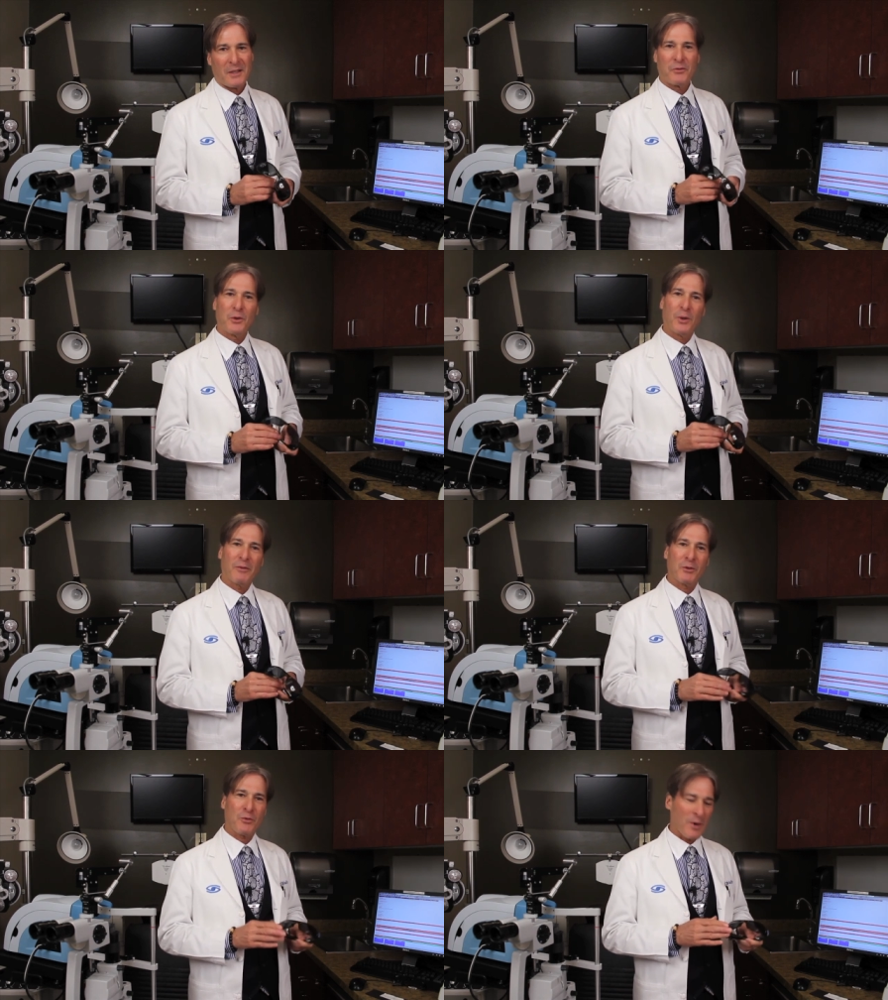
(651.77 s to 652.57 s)
If you
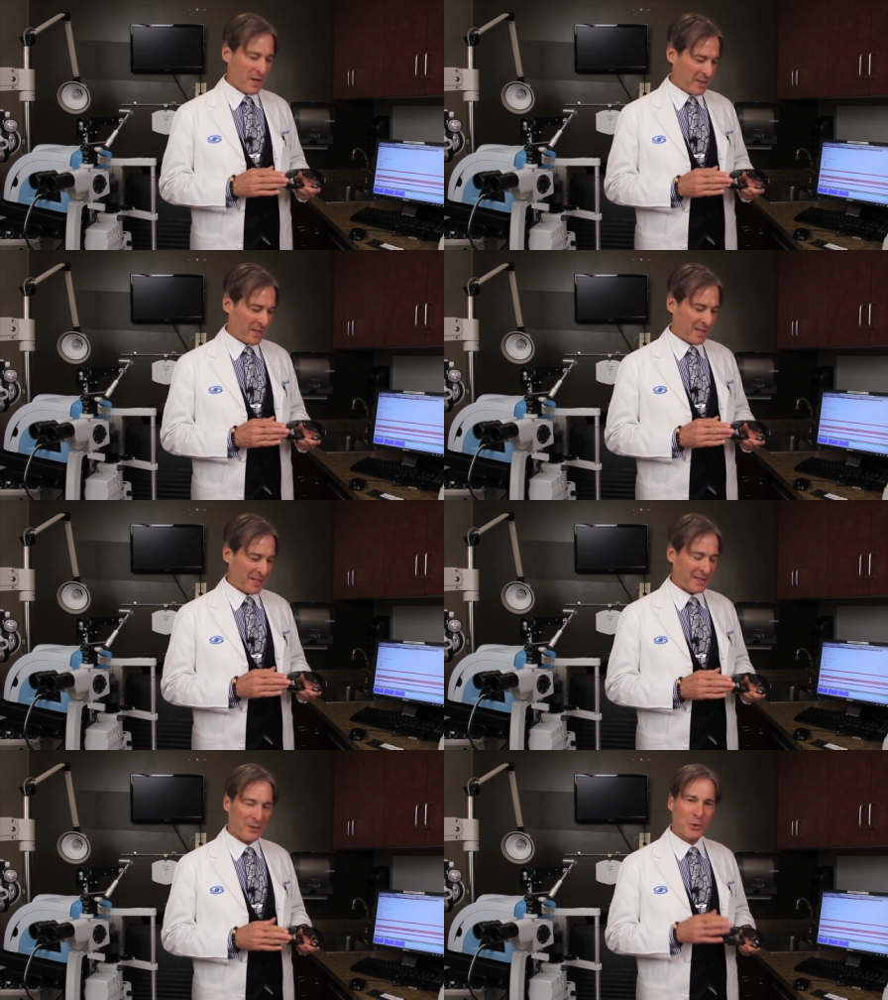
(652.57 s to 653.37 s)
have a dry
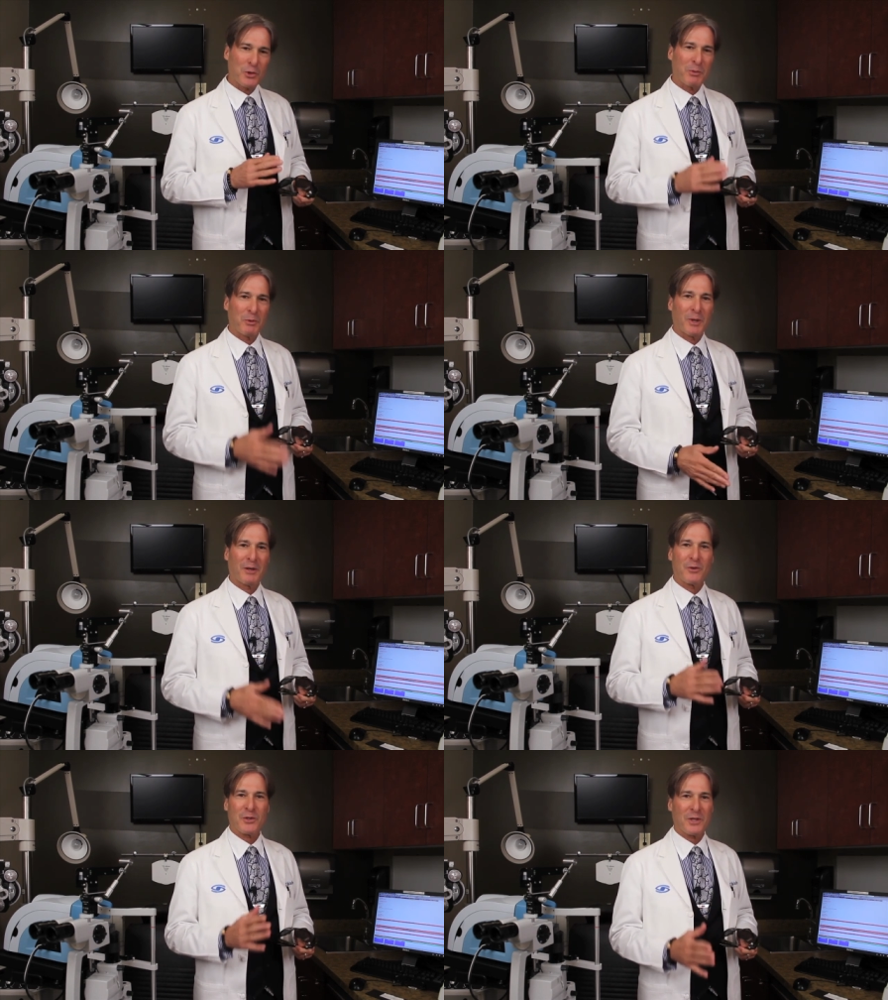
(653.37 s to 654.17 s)
eye, you should be
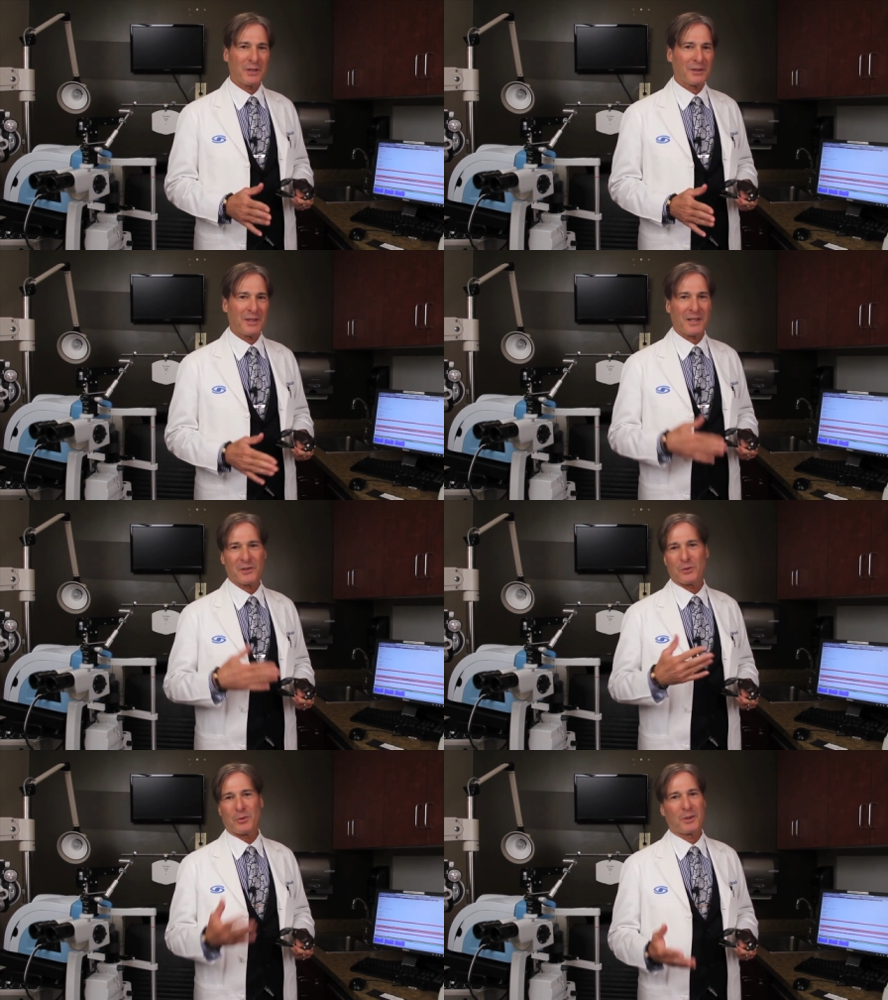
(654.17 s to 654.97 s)
wearing
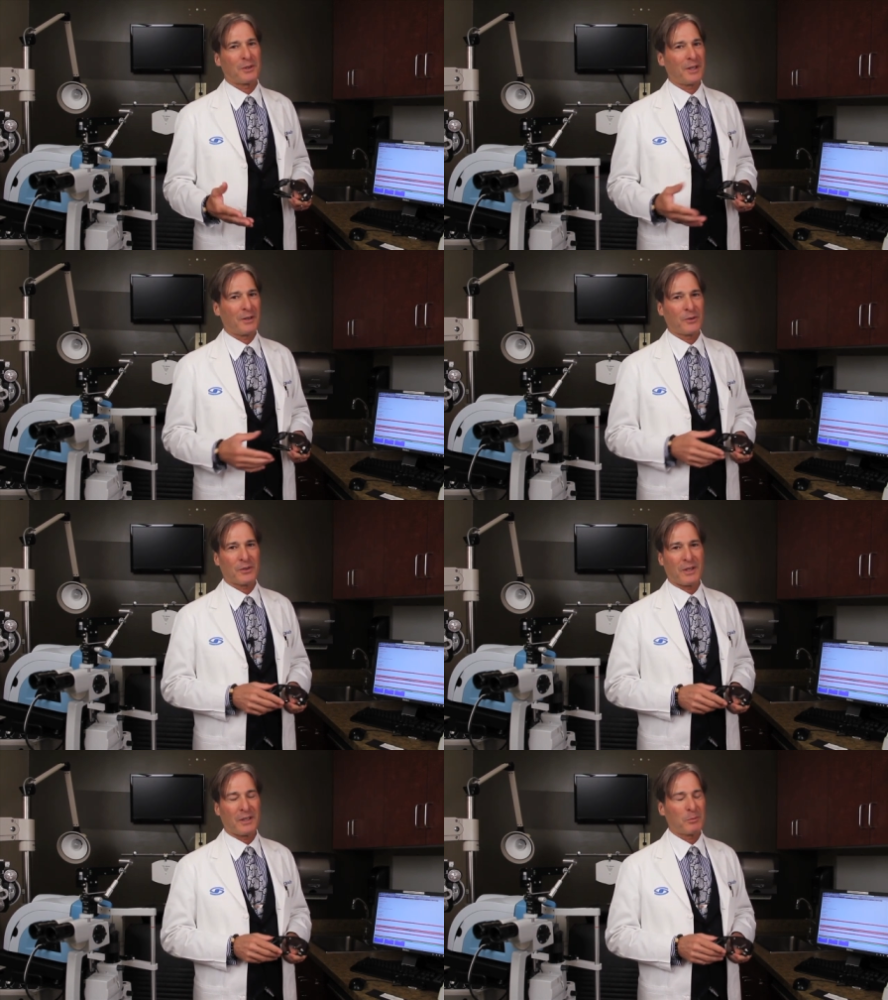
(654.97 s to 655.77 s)
sunglasses when you're
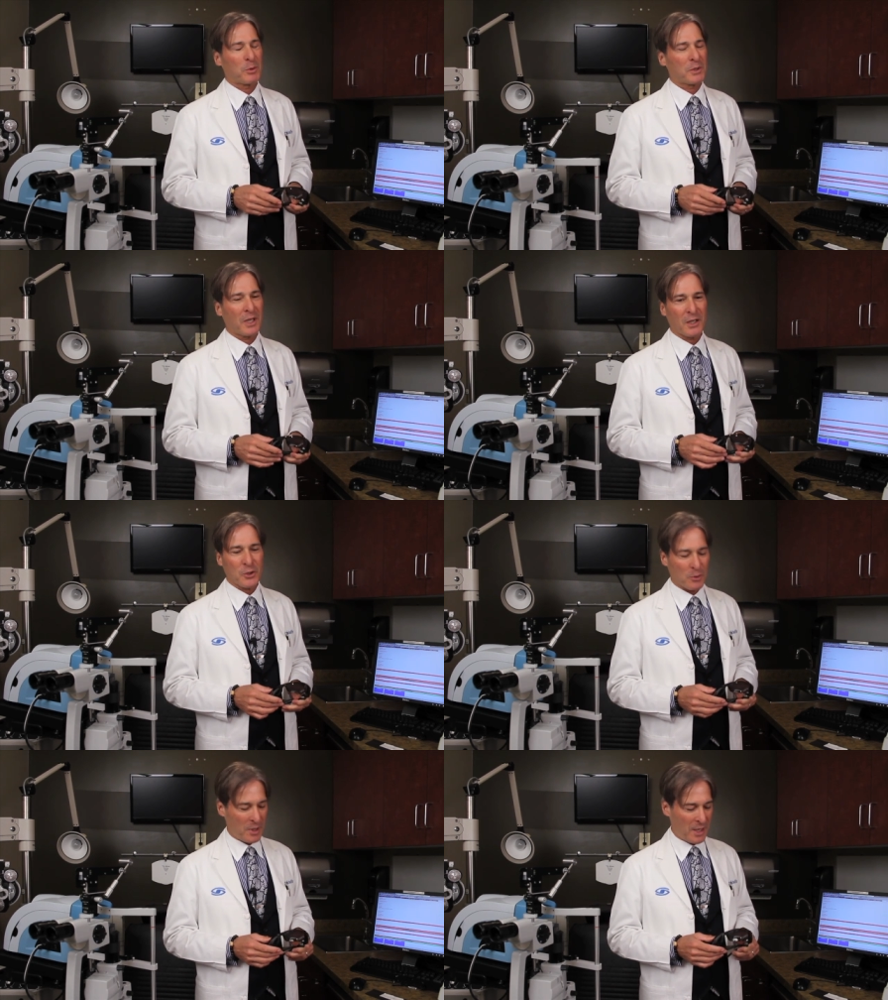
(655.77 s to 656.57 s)
outside. It
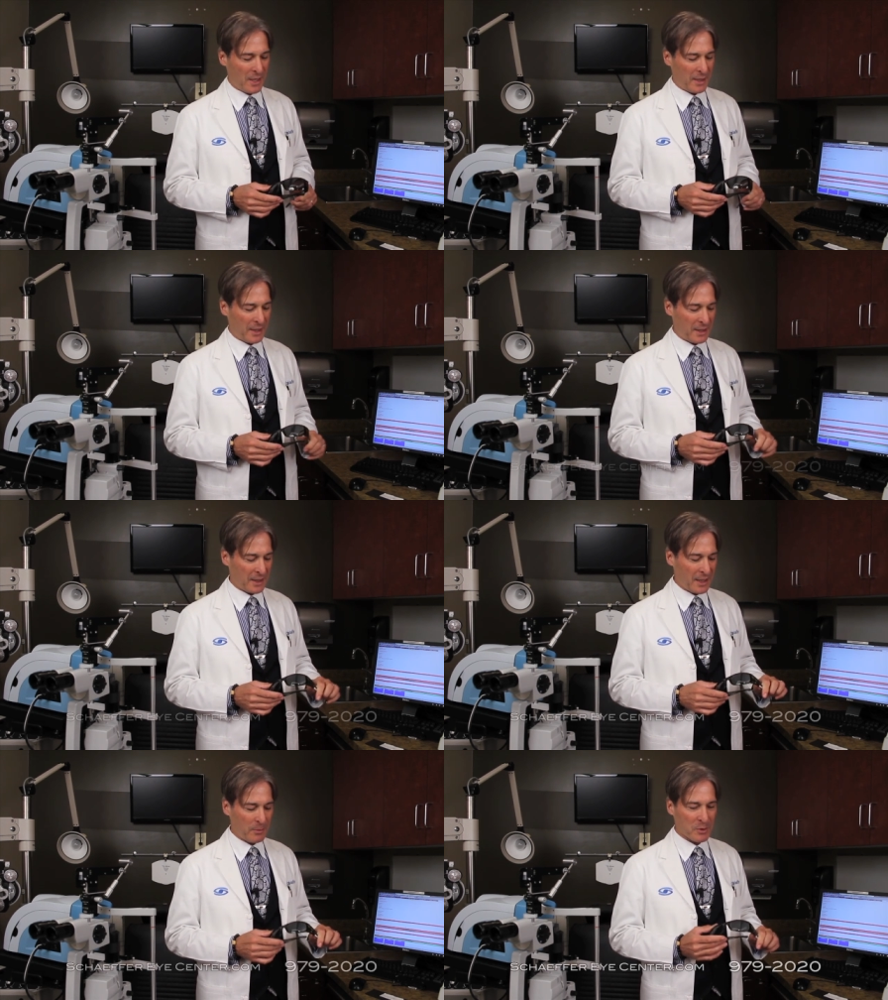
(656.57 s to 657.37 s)
protects your eye and
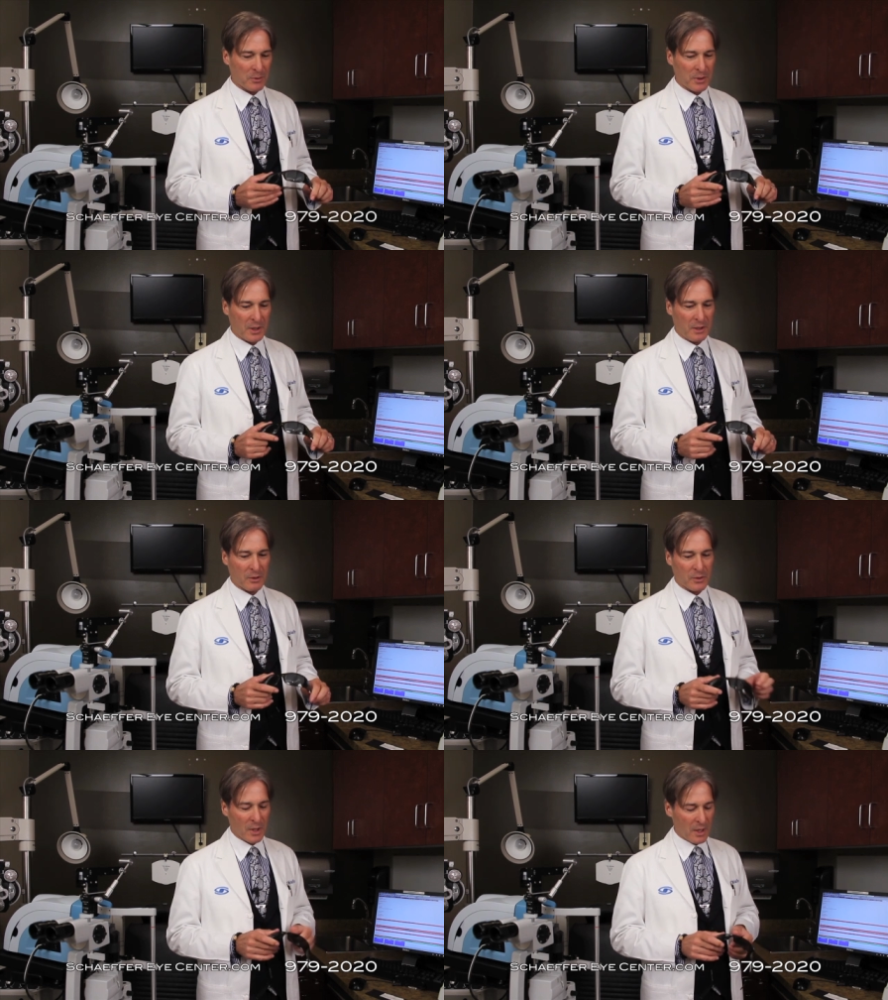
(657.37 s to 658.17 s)
it keeps your
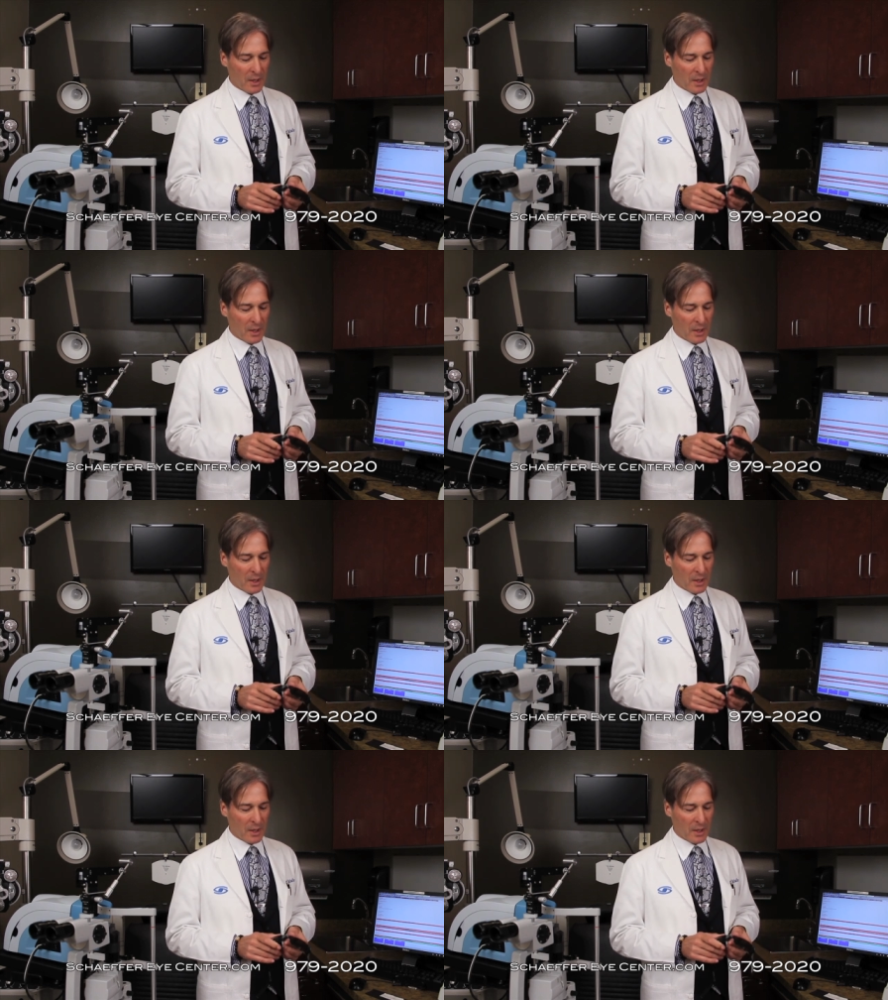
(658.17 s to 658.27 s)
tears